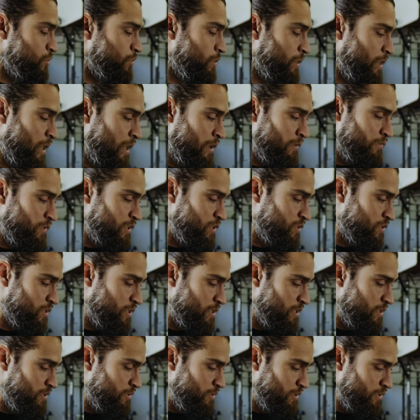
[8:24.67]
You
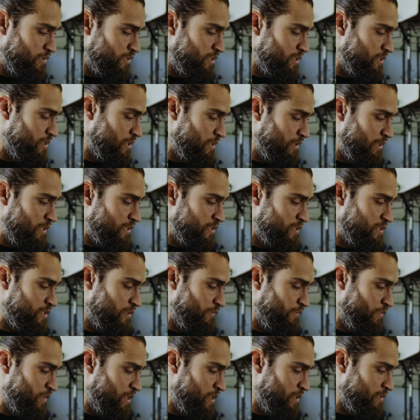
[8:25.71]
can see the list
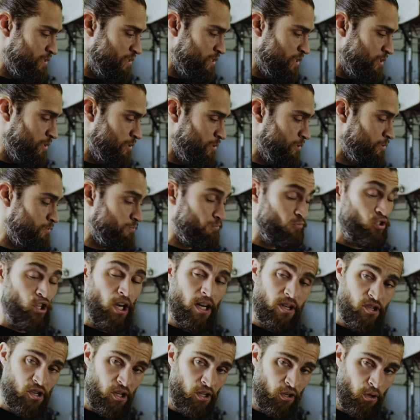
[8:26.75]
of things here,
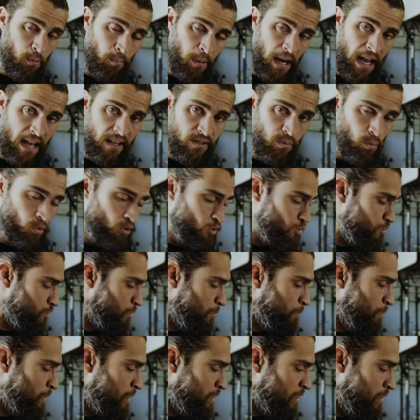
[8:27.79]
changing your password or
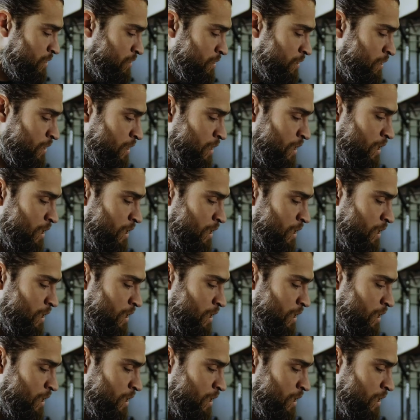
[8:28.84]
your PIN.